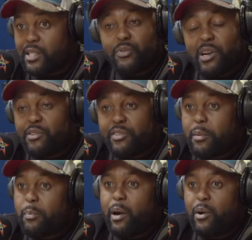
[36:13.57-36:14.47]
is very
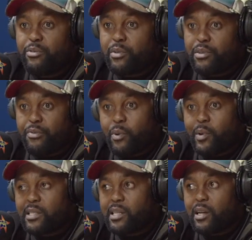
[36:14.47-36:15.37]
very powerful. If you
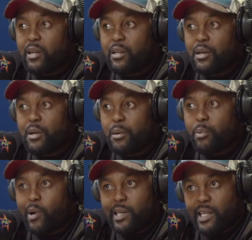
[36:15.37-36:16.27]
want to sell
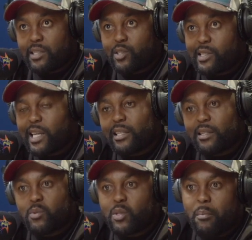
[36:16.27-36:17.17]
products, you're selling
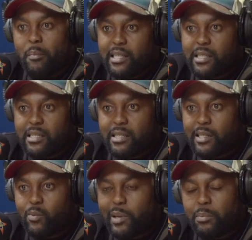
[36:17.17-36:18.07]
them to the masses,
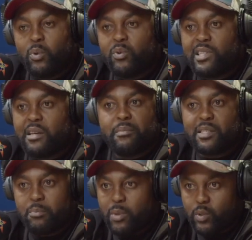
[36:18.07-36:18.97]
and mm-hmm. what moves them
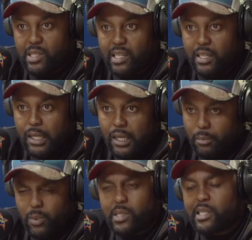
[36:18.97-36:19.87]
is music.
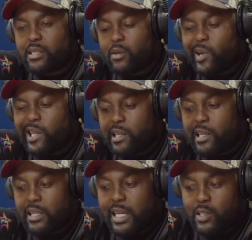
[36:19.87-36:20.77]
Yes, music is the one
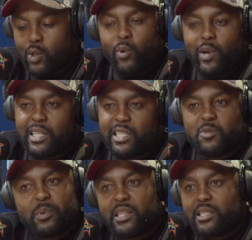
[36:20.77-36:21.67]
thing that no one can
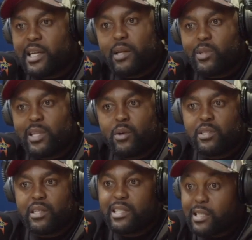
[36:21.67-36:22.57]
spend the day without
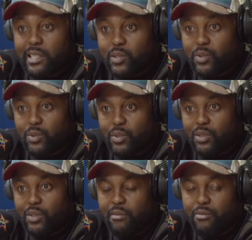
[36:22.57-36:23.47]
listening mm-hmm. to. You
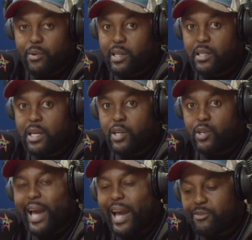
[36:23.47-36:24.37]
know, mm-hmm. everyone
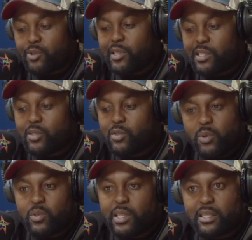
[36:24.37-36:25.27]
you have to listen to
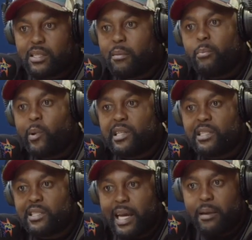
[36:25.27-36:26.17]
music at some point
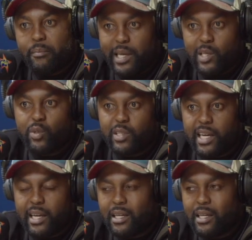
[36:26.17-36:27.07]
in yeah. time in your
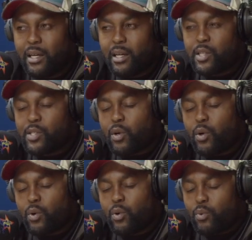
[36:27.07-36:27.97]
day. Mm-hmm.
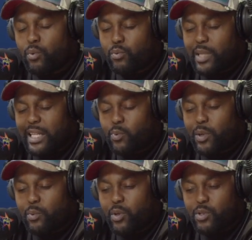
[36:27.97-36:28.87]
So that's
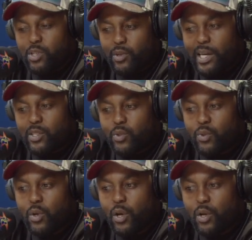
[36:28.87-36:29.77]
what we're also trying
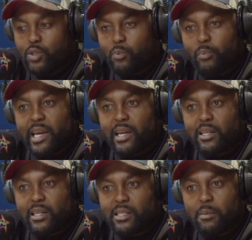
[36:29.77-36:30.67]
to to
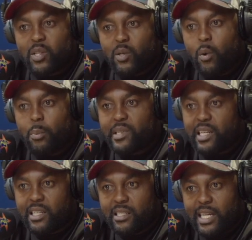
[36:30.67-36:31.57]
make uh, some of the
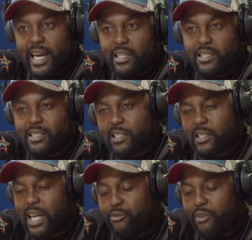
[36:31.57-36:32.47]
corporates understand. Yeah.
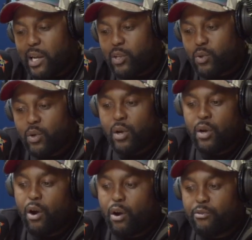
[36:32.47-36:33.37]
Just that value
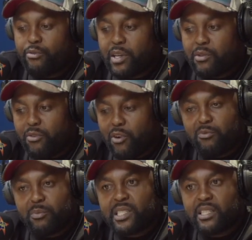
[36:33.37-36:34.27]
of
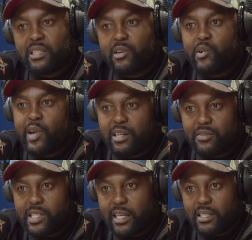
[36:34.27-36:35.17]
involvement in the
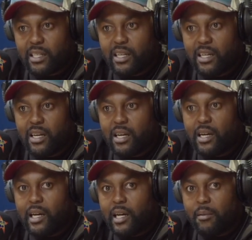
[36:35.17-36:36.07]
creative sector.
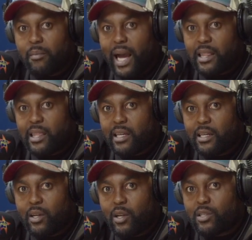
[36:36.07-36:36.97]
Mm-hmm. Um, I
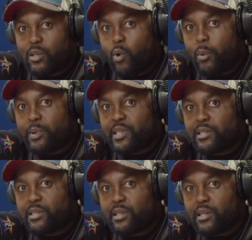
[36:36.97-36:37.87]
think a lot of the
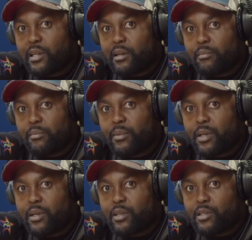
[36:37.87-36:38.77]
corporates. Um,
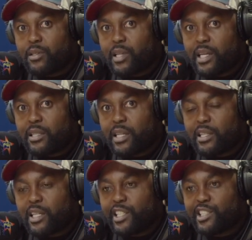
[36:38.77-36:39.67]
they,
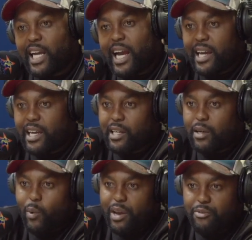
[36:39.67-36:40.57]
they they shy
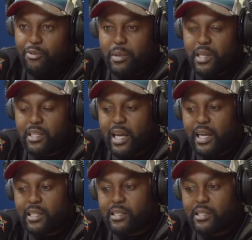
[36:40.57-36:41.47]
away from it
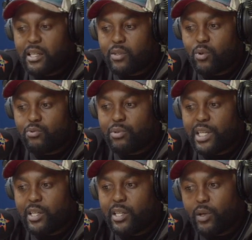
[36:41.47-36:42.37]
and they don't
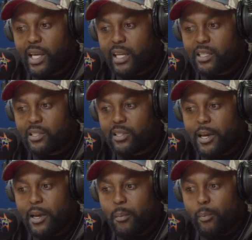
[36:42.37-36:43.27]
really look at it
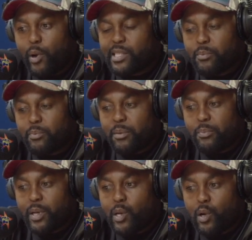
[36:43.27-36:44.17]
possibly
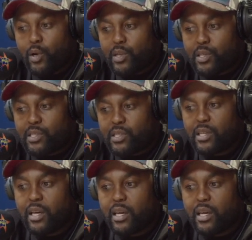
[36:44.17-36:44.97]
because